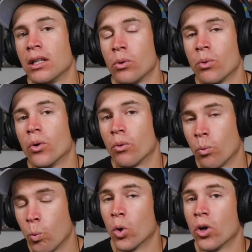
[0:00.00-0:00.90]
You
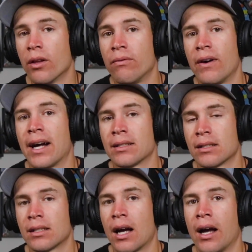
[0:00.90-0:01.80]
were the
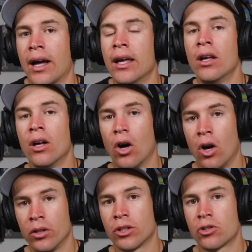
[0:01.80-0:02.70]
fastest guy
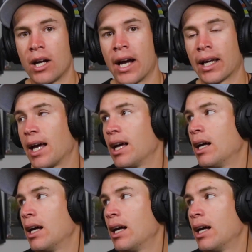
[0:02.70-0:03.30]
on the track.